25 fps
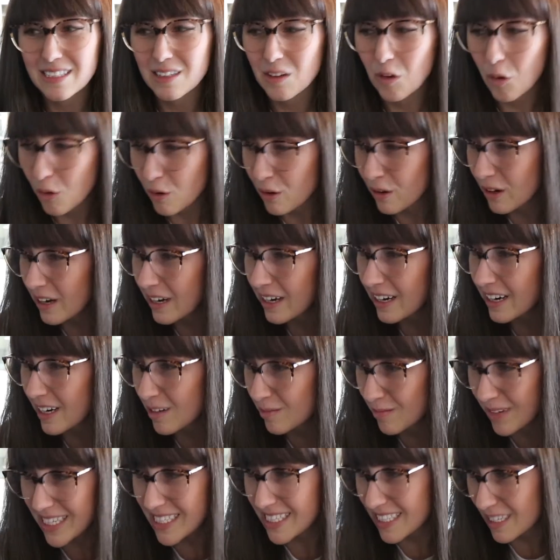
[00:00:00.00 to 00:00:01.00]
or it
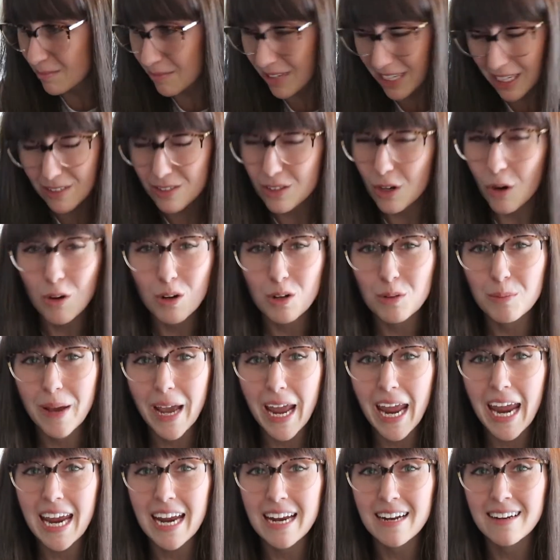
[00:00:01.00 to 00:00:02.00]
might seem like a total
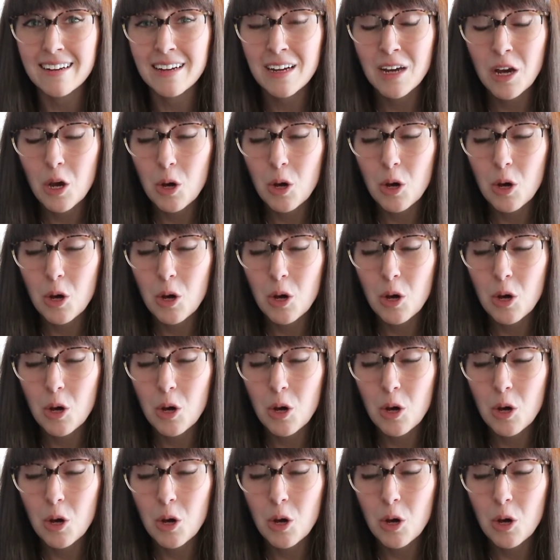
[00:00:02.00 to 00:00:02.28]
pain,